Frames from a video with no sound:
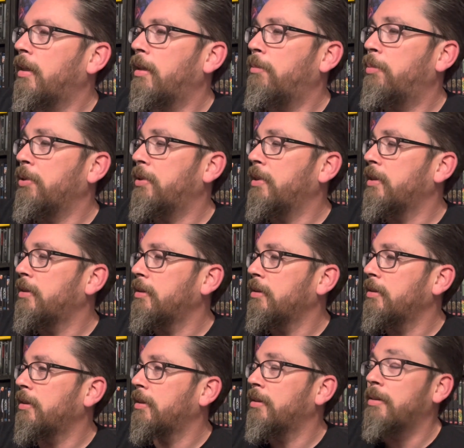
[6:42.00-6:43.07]
But this
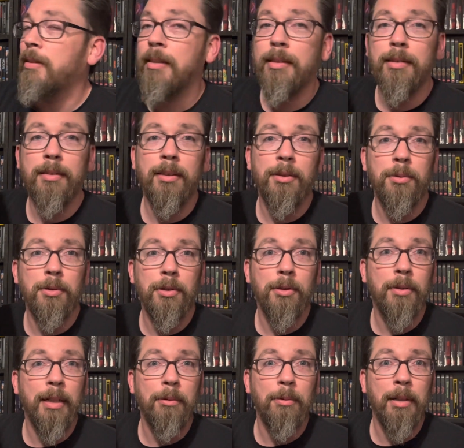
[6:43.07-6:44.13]
was a
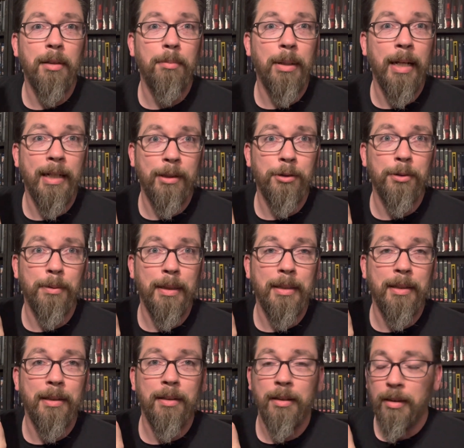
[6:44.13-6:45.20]
great way to package it right
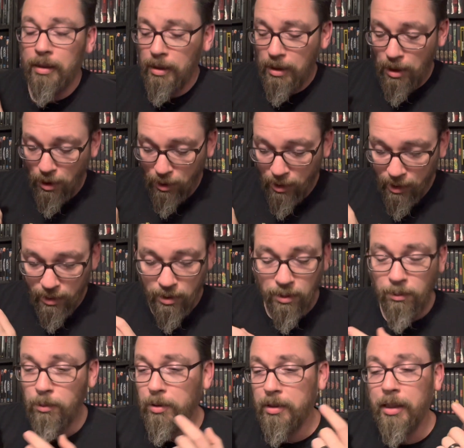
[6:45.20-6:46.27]
here. This
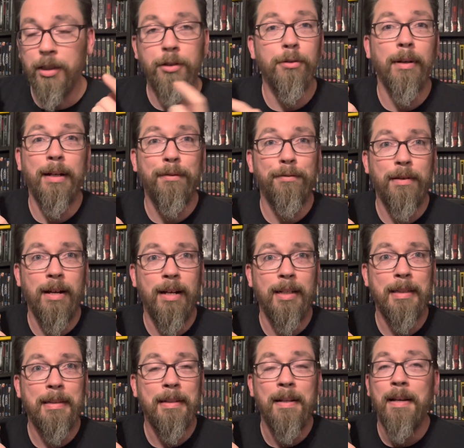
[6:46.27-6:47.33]
was a great
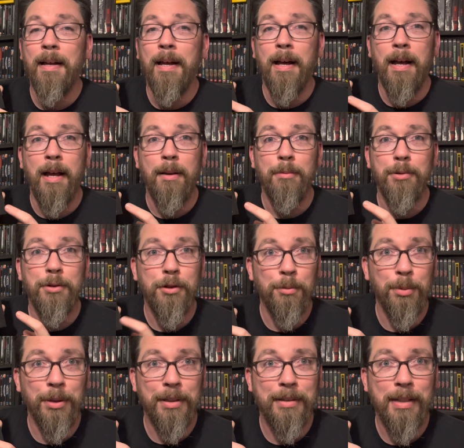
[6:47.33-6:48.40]
find. I'm
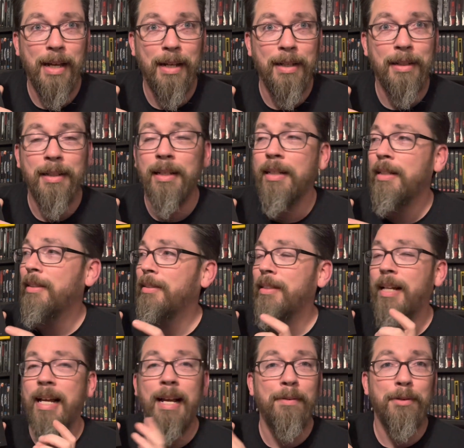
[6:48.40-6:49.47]
super excited to
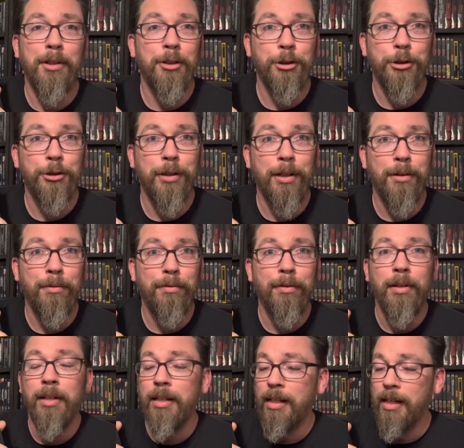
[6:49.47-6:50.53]
have it on the shelf.
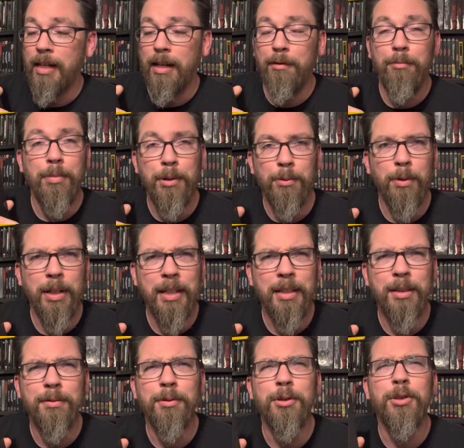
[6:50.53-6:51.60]
I've been wanting
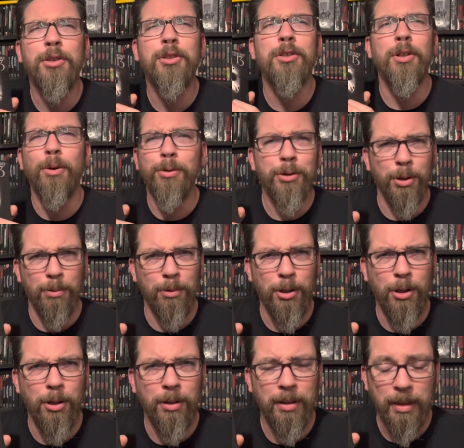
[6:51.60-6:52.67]
this for so
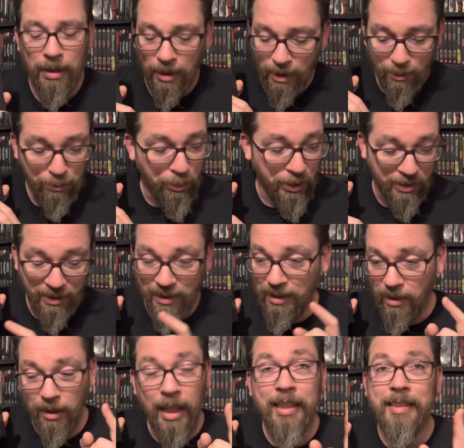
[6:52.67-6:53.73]
long, but
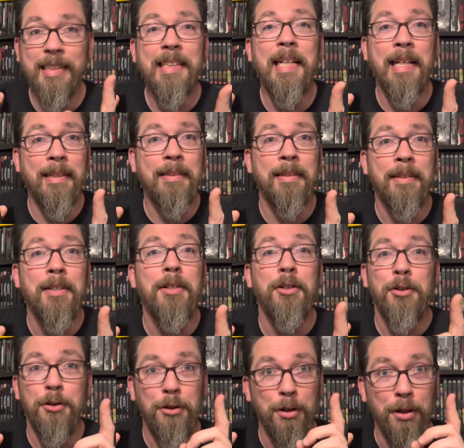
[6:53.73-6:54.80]
let's get
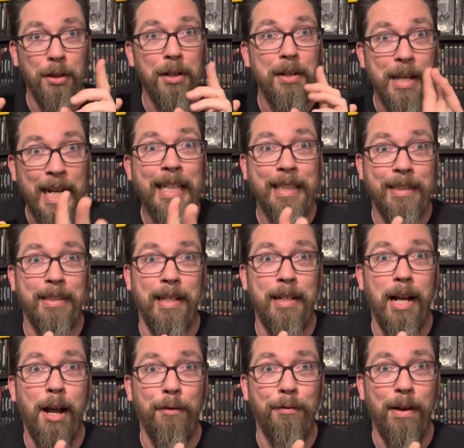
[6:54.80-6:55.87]
to the next thing
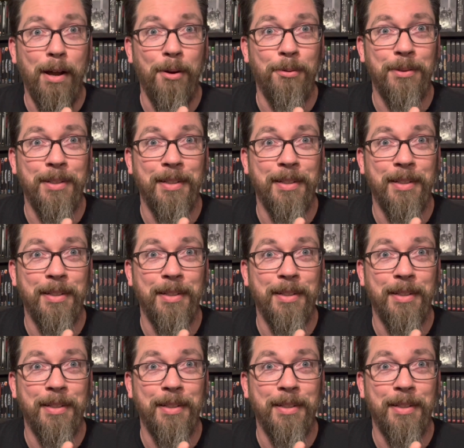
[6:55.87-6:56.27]
I found.